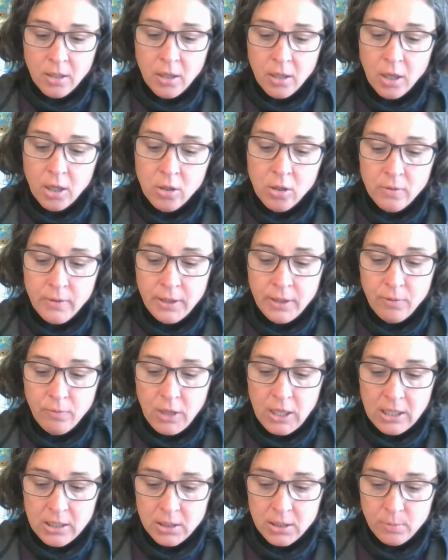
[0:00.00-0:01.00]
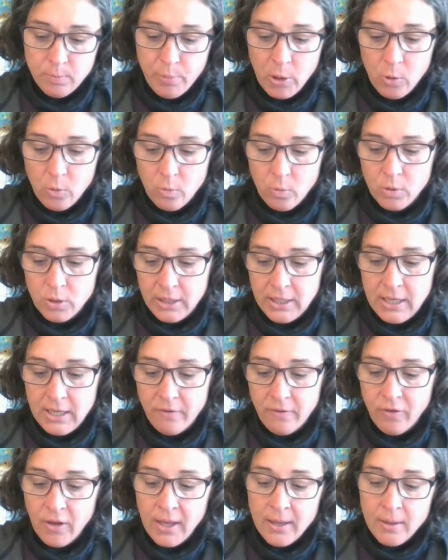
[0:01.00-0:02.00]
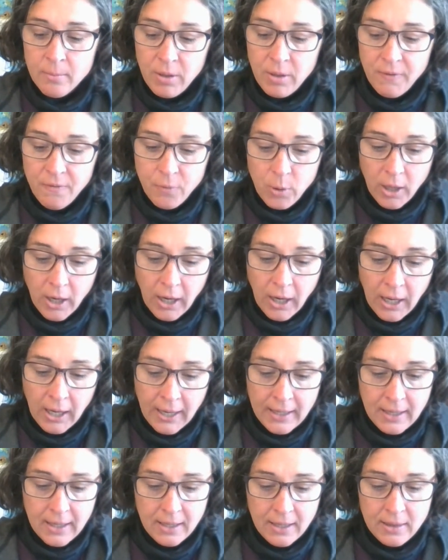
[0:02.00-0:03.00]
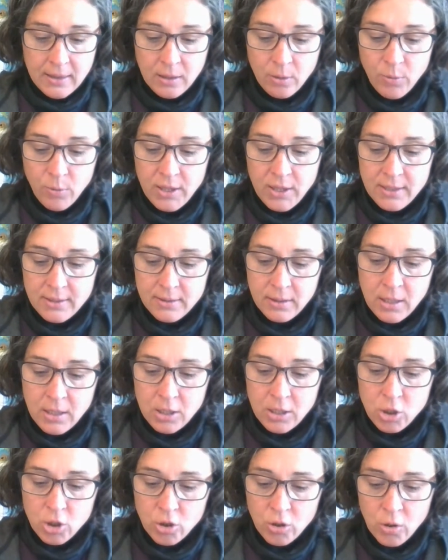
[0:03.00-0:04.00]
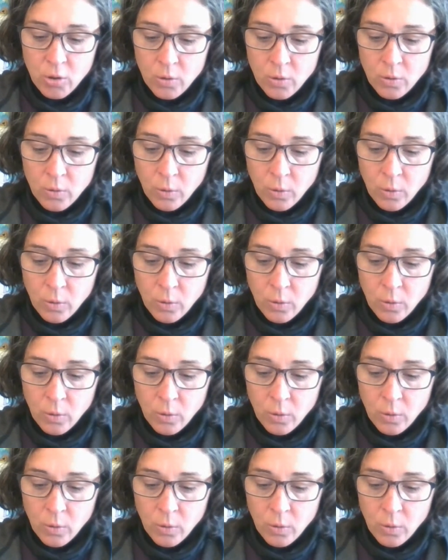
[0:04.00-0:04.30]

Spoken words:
Uncle Enrique's boat will leave before I get there with his lunch,